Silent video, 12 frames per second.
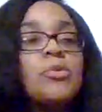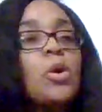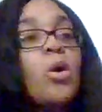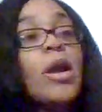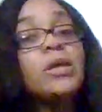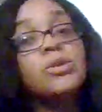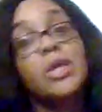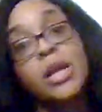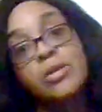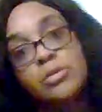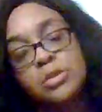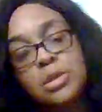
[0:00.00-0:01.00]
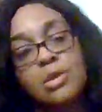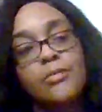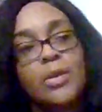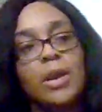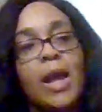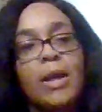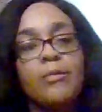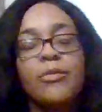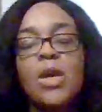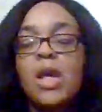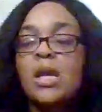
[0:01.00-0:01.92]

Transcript: you know, educating yourself in life.